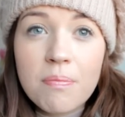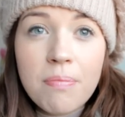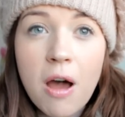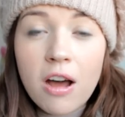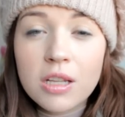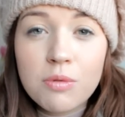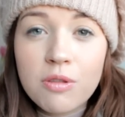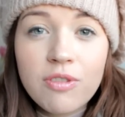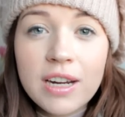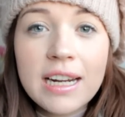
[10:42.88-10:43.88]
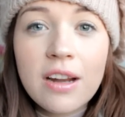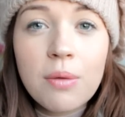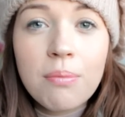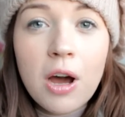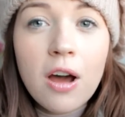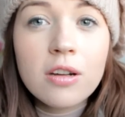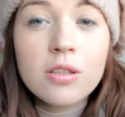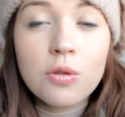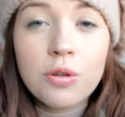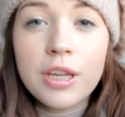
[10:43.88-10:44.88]
pass with really low
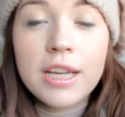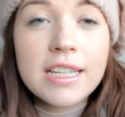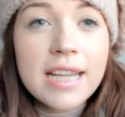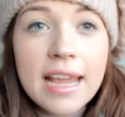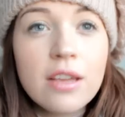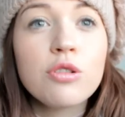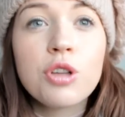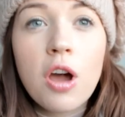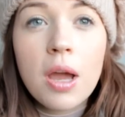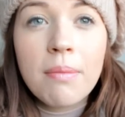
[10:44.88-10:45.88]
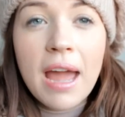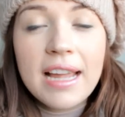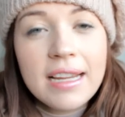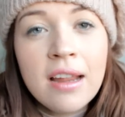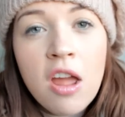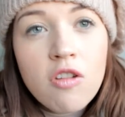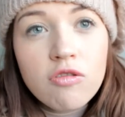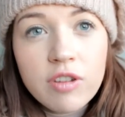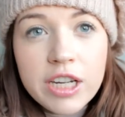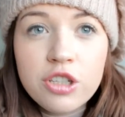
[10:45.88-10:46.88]
marks, or you can take your time and
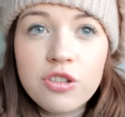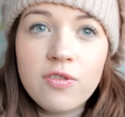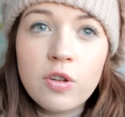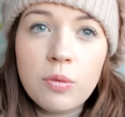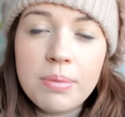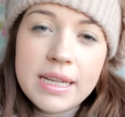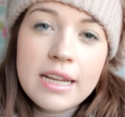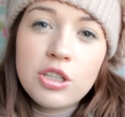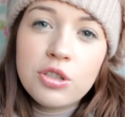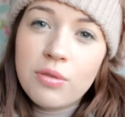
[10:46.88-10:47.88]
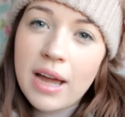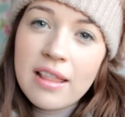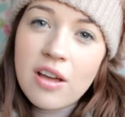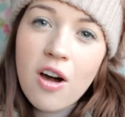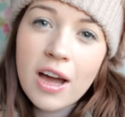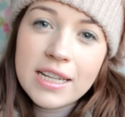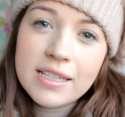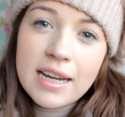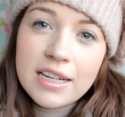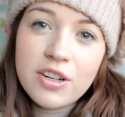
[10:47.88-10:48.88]
reach your full potential, get the
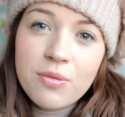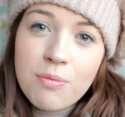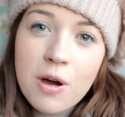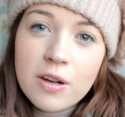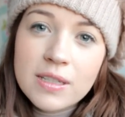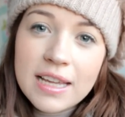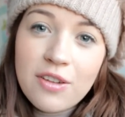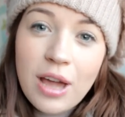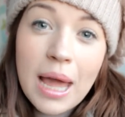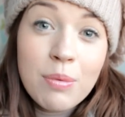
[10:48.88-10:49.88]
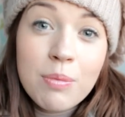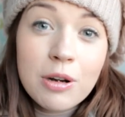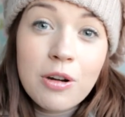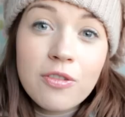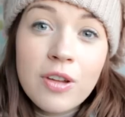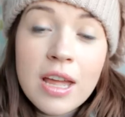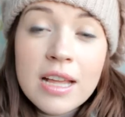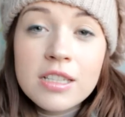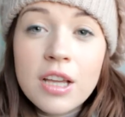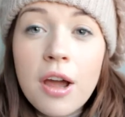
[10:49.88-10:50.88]
highest standard of marks that you're capable of.
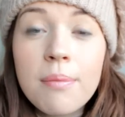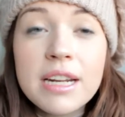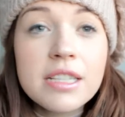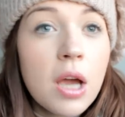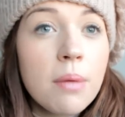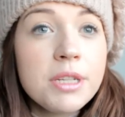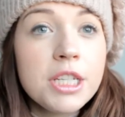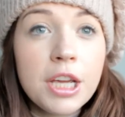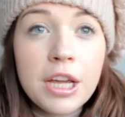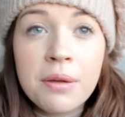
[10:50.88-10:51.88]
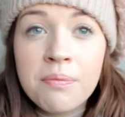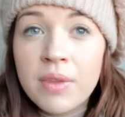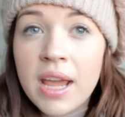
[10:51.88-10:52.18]
So I mean, it's up to you.